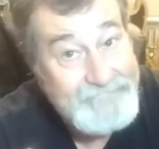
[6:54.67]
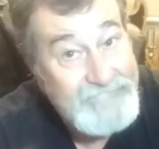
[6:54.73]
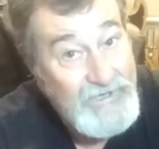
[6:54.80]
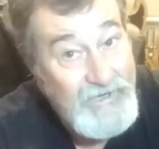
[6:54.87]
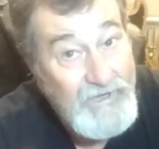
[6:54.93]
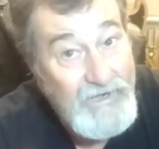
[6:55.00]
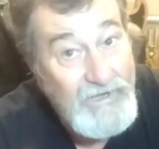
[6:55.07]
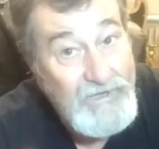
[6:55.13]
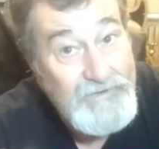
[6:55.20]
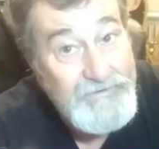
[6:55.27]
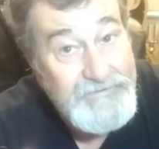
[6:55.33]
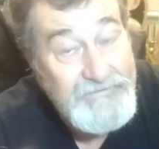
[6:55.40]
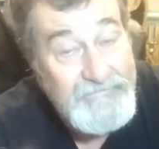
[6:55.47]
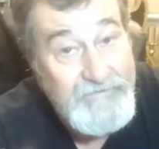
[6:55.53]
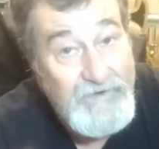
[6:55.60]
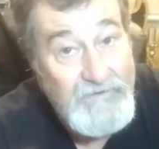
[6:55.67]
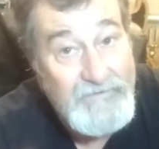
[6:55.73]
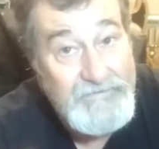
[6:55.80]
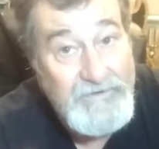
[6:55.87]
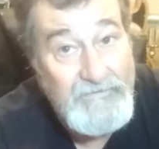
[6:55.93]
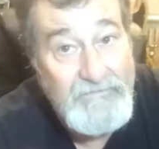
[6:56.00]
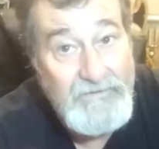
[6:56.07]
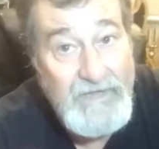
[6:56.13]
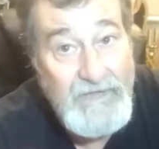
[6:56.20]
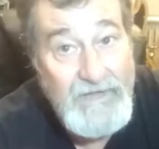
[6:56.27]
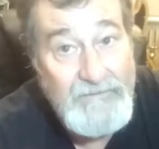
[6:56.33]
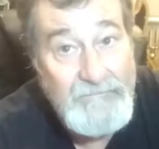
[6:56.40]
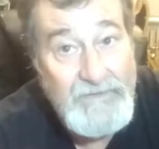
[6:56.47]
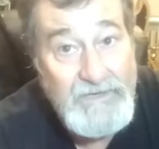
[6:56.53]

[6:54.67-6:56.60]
you're going to lose some folks over that.